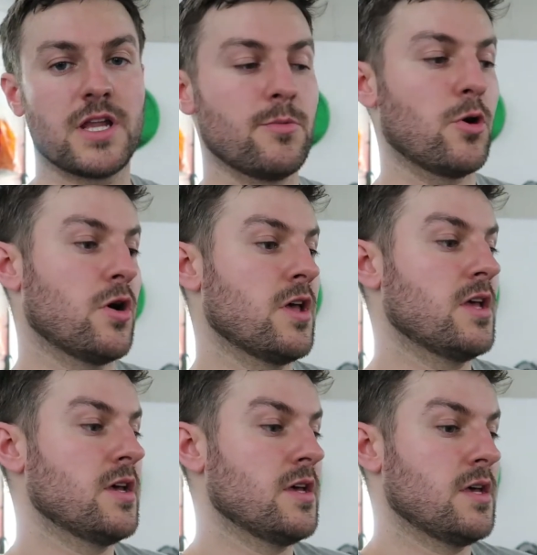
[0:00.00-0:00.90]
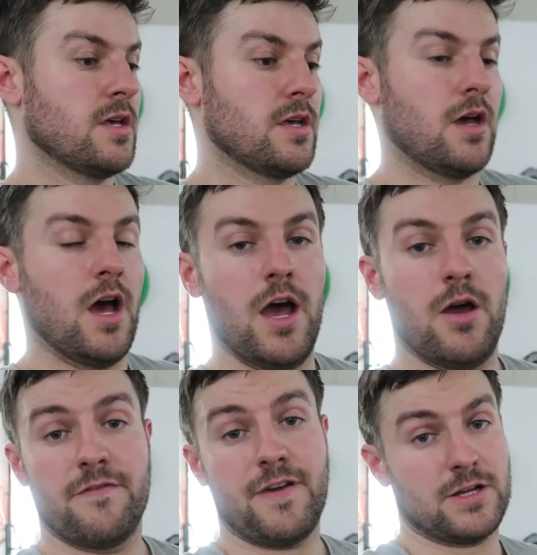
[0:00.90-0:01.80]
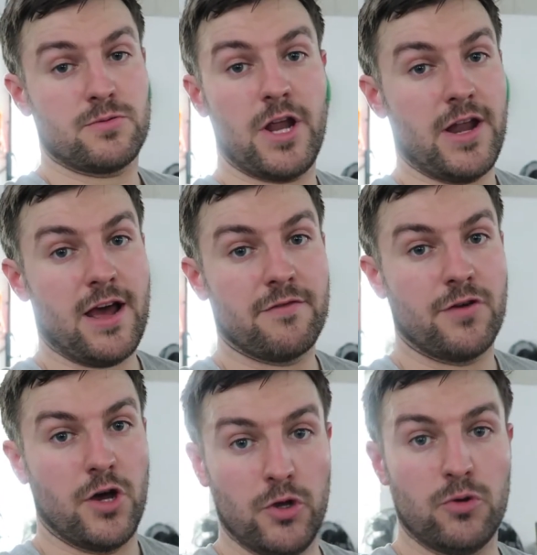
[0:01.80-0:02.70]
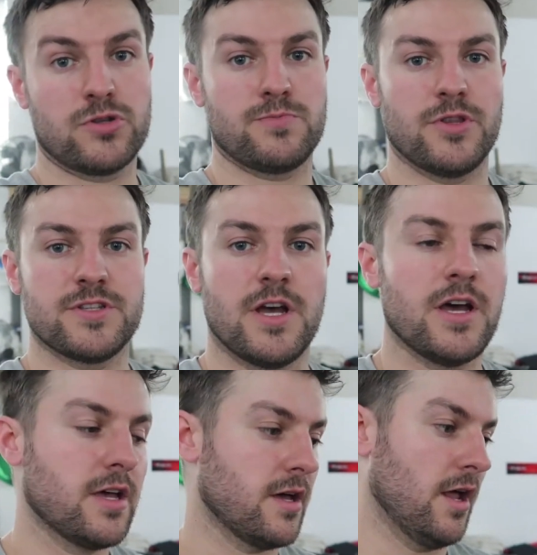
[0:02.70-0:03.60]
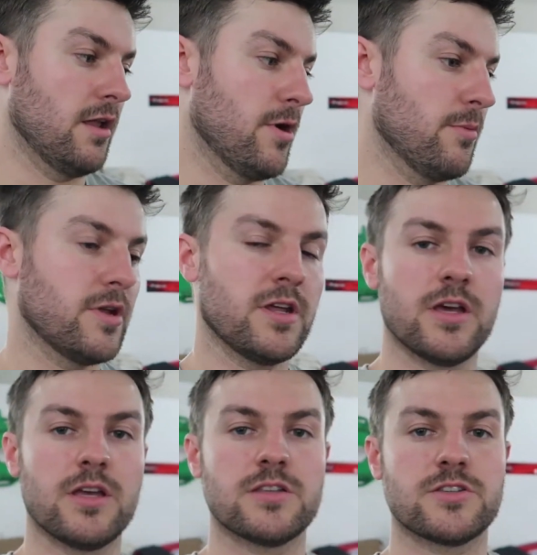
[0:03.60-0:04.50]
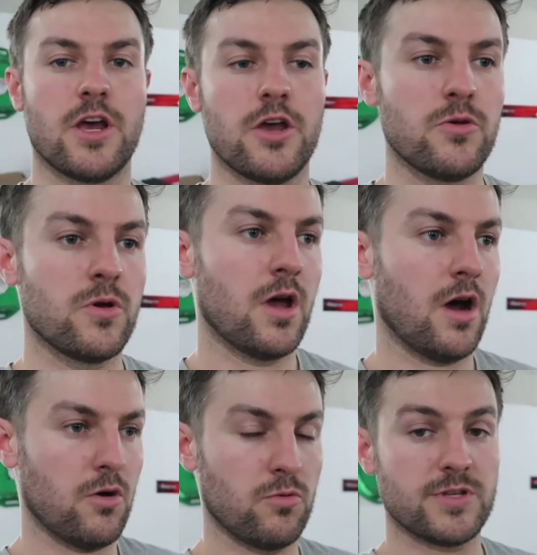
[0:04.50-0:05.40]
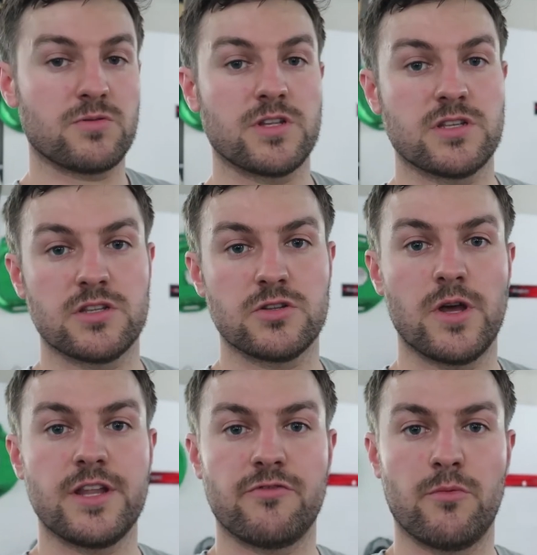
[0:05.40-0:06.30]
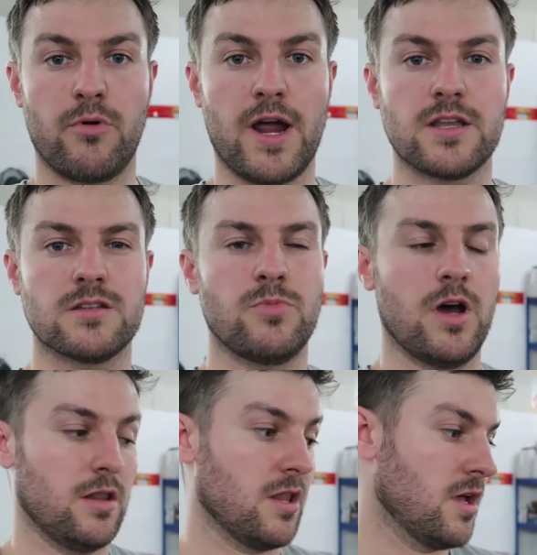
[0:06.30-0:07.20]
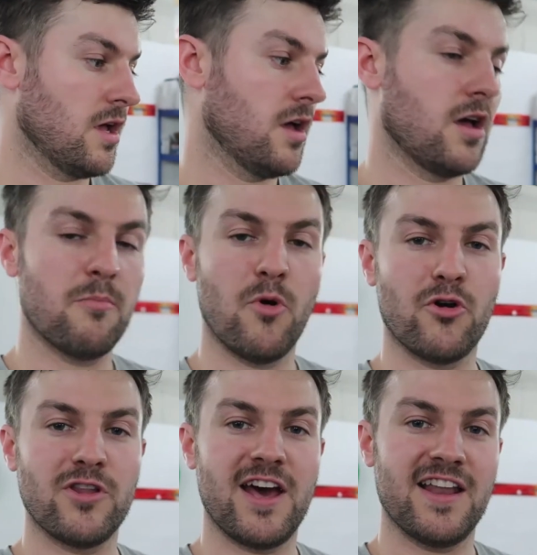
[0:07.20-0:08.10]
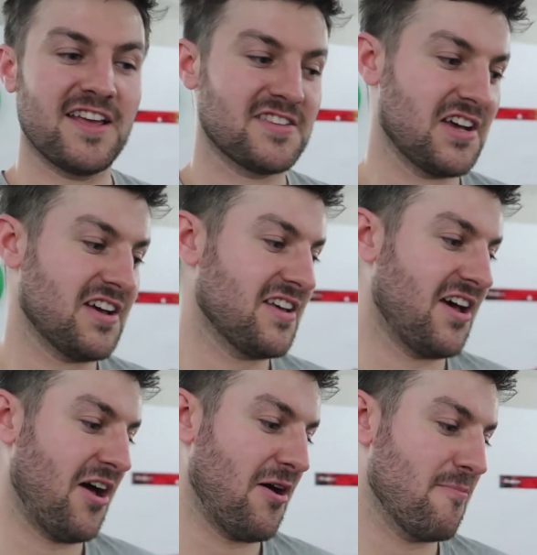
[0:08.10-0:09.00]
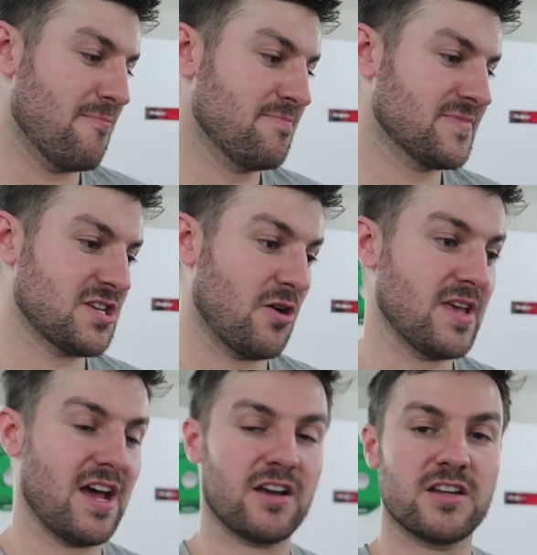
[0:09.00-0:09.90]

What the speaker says: anymore. In fact, we don't have an oil sponsor at the moment, so I will be switching to a different brand, but more on that later. So yeah, I'm